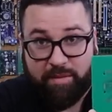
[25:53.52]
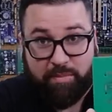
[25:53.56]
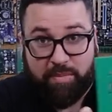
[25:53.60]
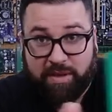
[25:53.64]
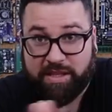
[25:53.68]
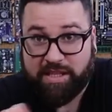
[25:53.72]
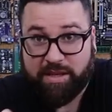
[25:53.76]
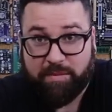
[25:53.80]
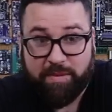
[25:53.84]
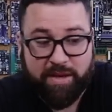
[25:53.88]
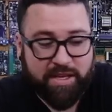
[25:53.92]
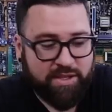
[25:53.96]
the
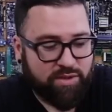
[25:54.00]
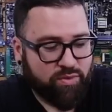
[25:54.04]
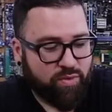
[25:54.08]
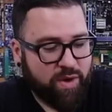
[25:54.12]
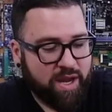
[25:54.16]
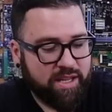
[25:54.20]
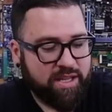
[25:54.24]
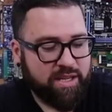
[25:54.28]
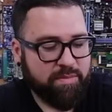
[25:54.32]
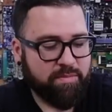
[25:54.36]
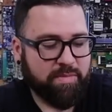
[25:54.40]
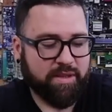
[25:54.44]
PCB is
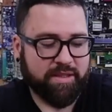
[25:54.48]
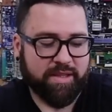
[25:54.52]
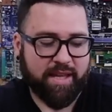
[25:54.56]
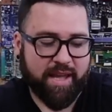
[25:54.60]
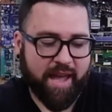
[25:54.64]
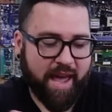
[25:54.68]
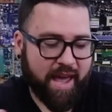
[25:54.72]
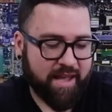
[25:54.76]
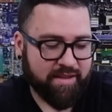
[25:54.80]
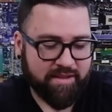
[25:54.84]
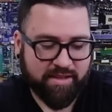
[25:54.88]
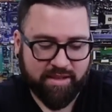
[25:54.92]
ready, but
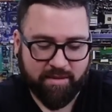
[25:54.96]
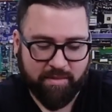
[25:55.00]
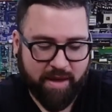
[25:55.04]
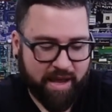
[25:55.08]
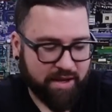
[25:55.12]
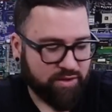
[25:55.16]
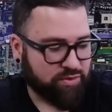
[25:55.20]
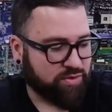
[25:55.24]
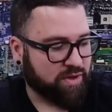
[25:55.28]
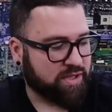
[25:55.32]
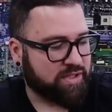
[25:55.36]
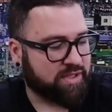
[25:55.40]
they add some
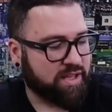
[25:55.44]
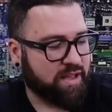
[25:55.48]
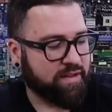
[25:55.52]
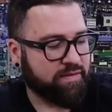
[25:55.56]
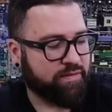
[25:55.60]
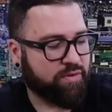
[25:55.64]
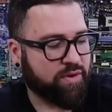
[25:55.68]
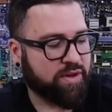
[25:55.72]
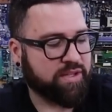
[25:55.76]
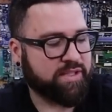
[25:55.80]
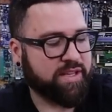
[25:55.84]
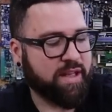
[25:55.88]
extra stuff. For